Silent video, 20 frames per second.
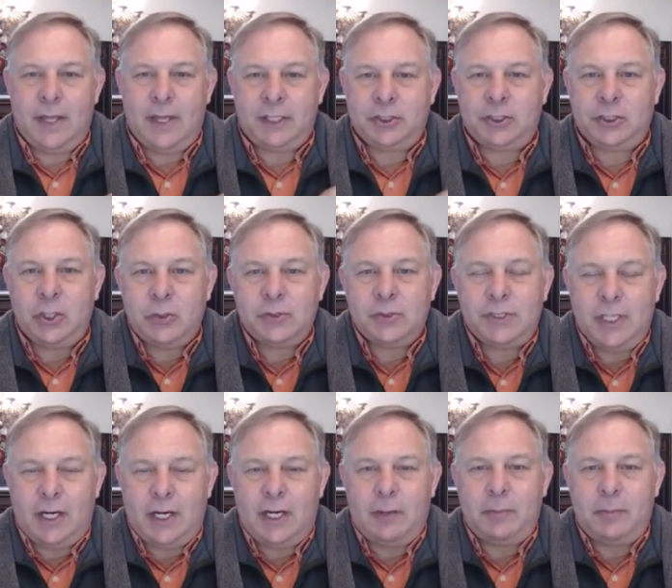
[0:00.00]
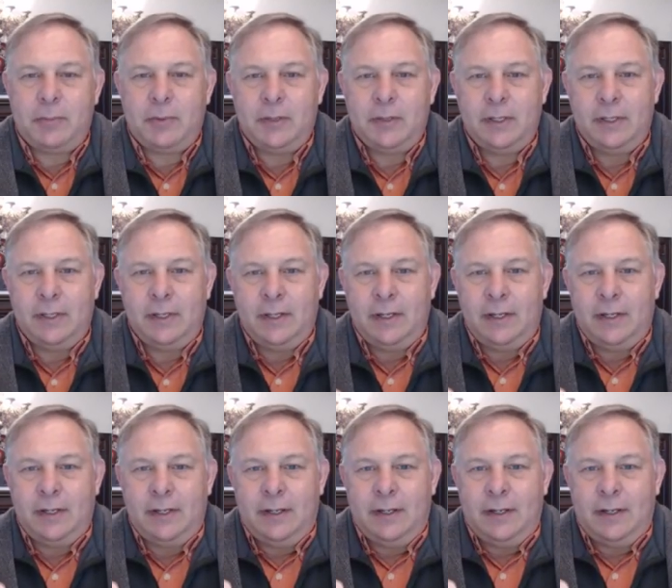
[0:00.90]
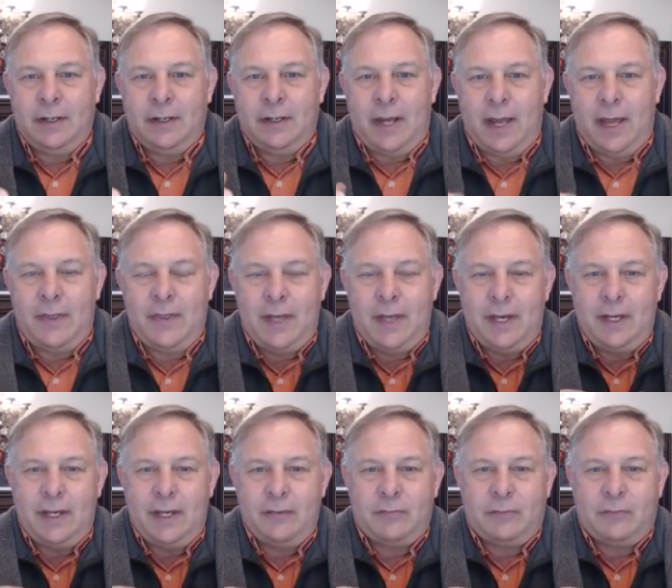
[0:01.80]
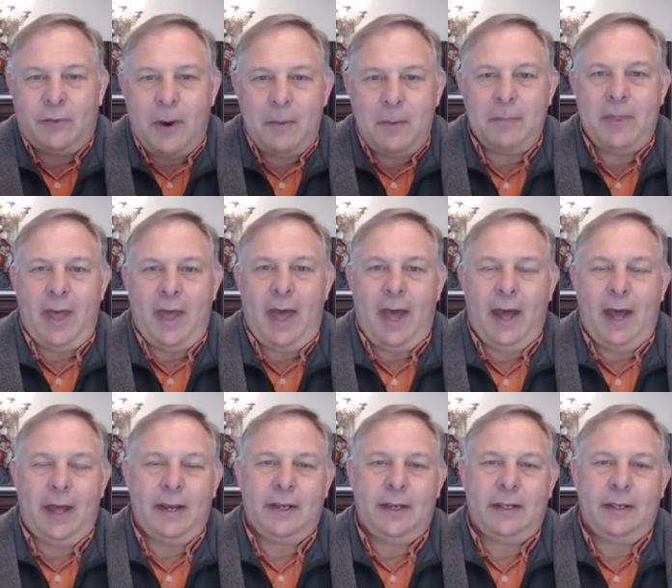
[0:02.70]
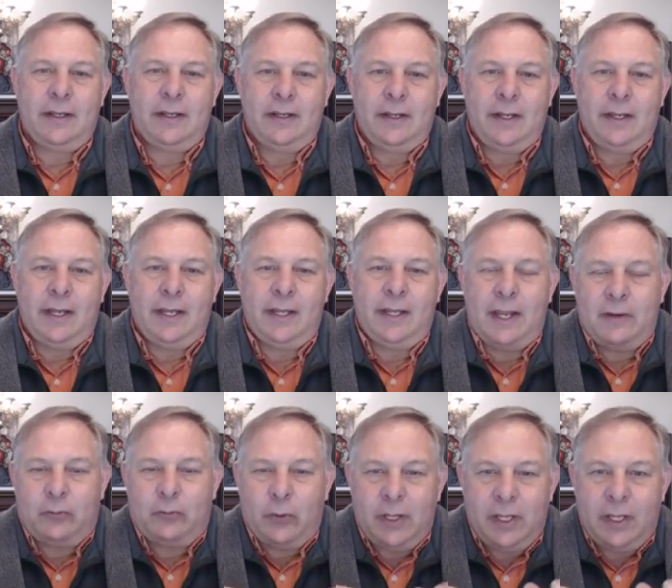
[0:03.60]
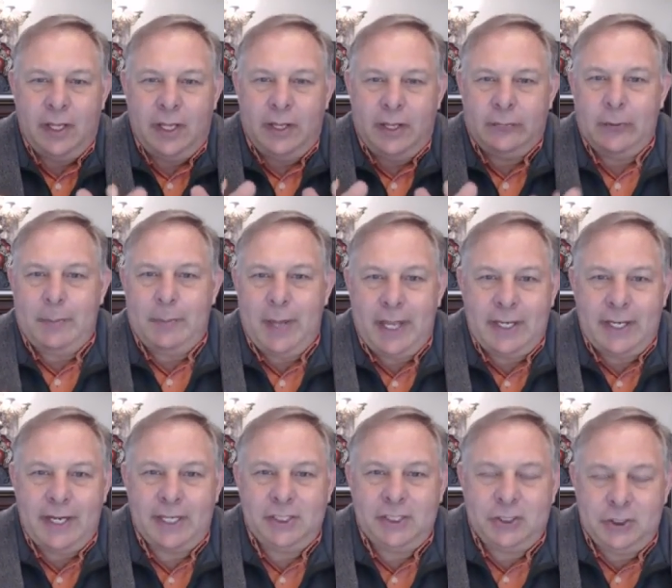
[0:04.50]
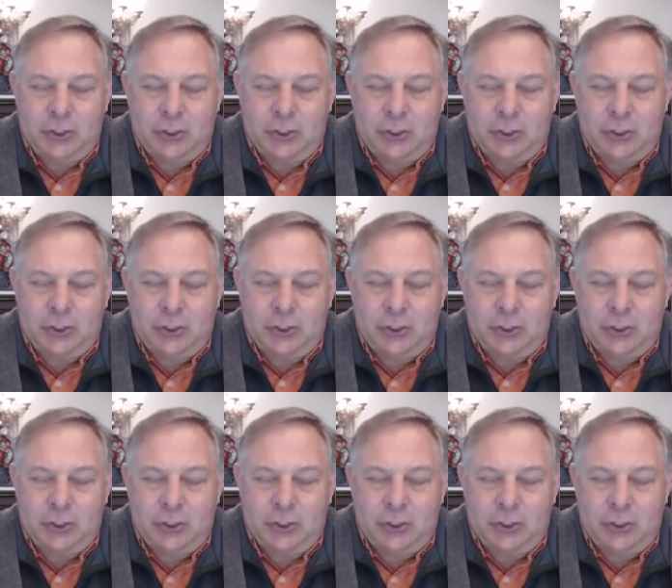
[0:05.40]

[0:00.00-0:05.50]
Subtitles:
shows up, and that if we pay attention